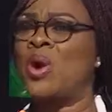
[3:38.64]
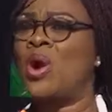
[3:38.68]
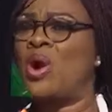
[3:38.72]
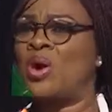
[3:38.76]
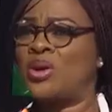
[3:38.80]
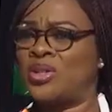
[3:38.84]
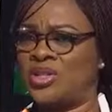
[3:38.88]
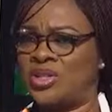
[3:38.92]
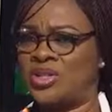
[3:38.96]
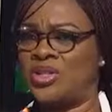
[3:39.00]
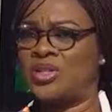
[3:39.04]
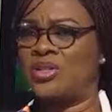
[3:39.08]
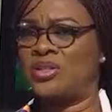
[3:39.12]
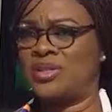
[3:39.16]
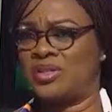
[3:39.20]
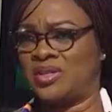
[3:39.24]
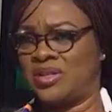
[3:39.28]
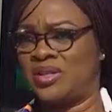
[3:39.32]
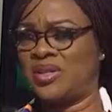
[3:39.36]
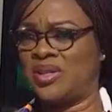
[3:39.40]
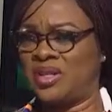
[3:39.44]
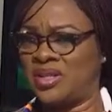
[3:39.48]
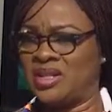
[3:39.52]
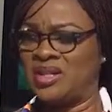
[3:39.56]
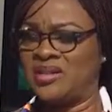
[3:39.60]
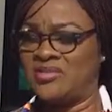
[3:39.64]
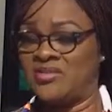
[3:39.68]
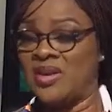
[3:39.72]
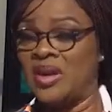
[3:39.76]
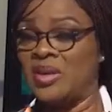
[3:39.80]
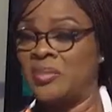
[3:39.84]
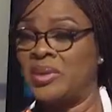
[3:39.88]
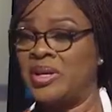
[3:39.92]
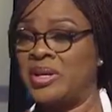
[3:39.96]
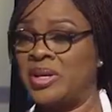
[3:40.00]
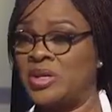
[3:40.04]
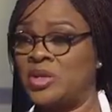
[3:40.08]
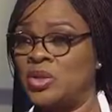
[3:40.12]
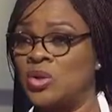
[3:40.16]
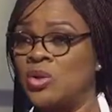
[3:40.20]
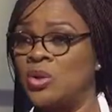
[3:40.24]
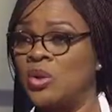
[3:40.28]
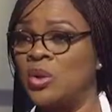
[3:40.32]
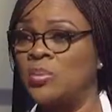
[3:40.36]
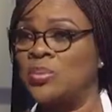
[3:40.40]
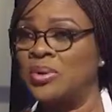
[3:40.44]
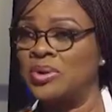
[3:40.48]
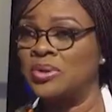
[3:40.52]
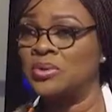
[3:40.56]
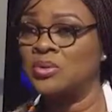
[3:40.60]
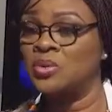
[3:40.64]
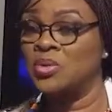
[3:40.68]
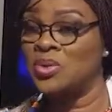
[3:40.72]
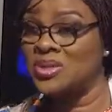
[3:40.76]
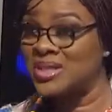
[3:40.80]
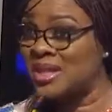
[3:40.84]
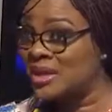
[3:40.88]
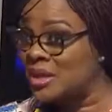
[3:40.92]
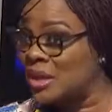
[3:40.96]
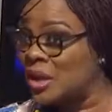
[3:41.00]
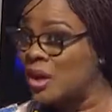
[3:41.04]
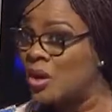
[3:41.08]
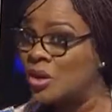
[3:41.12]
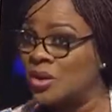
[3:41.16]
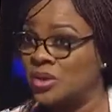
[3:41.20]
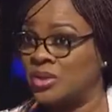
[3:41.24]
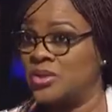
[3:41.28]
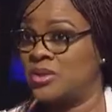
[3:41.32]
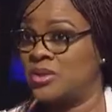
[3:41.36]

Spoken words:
Were you odd in the environment that you grew up in? Was that